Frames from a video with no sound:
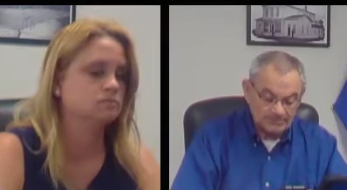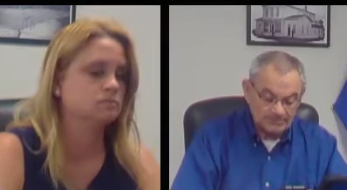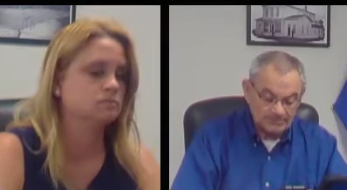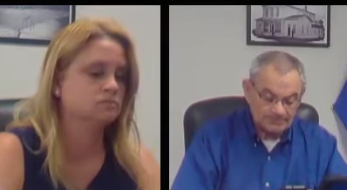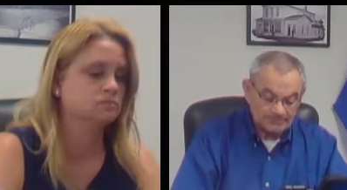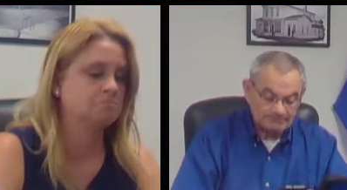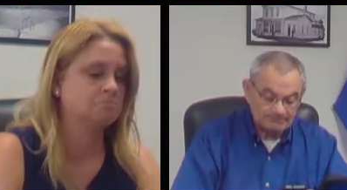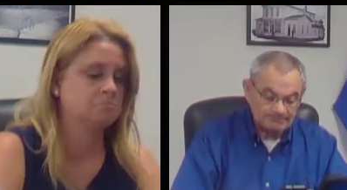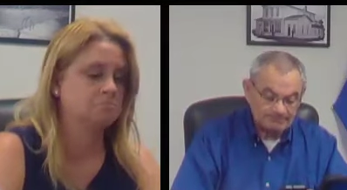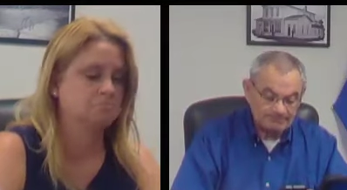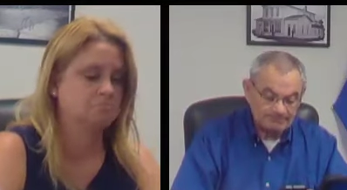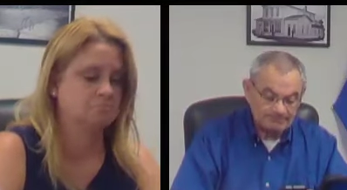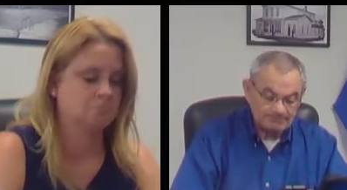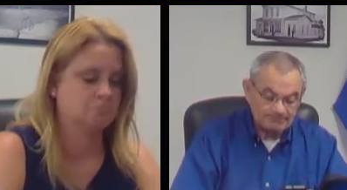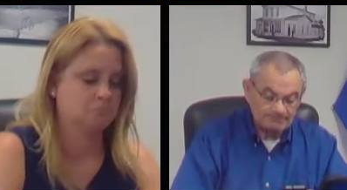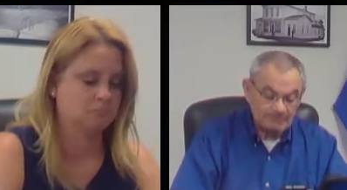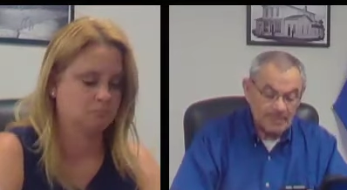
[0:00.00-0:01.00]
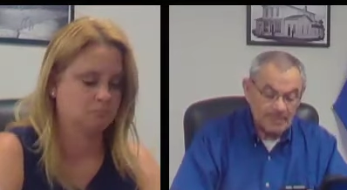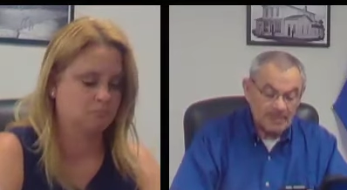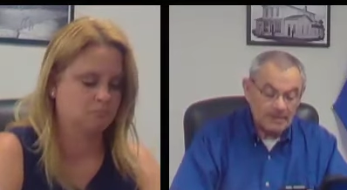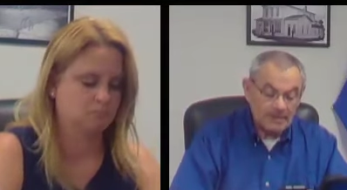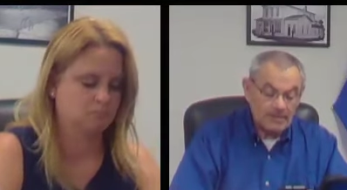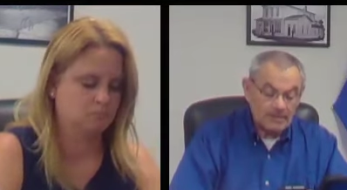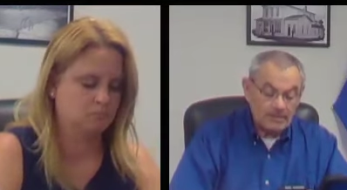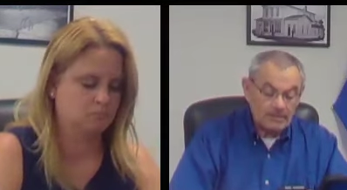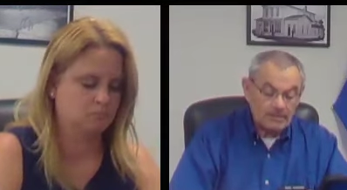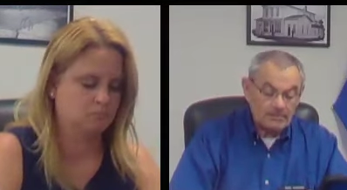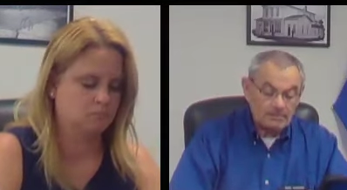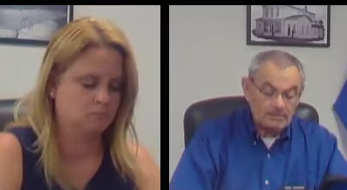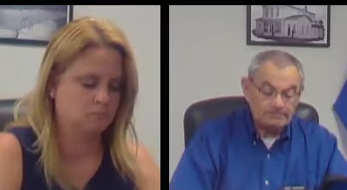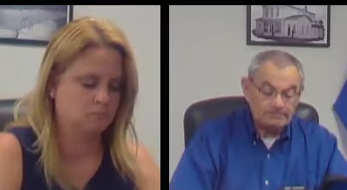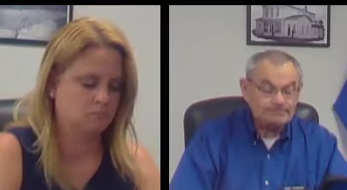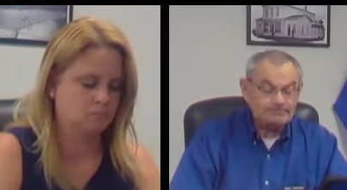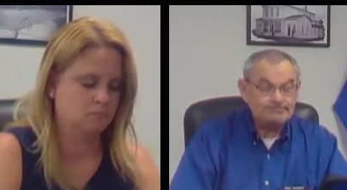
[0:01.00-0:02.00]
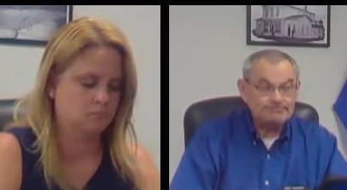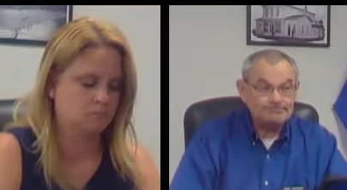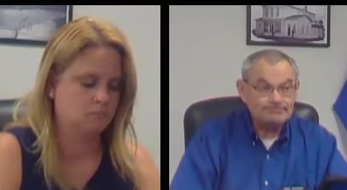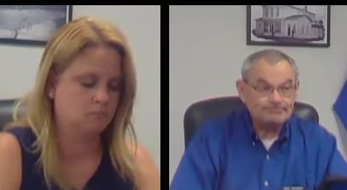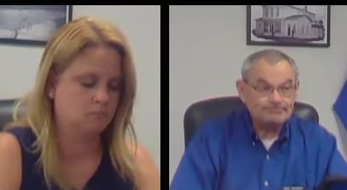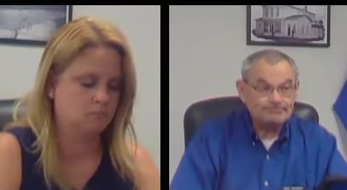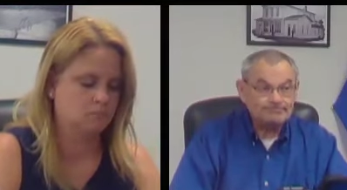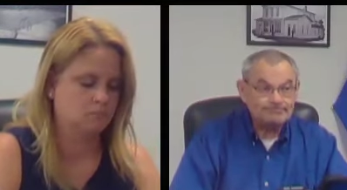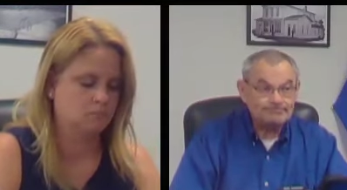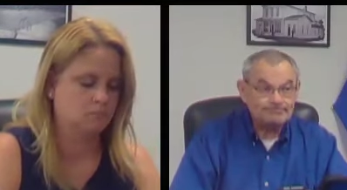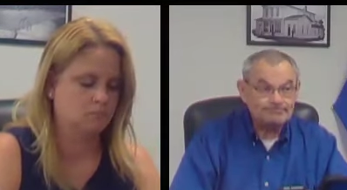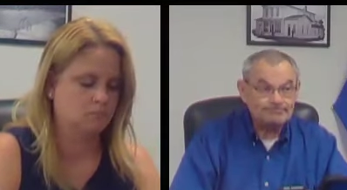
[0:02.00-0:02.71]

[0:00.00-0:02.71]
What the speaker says: Nobody speaks.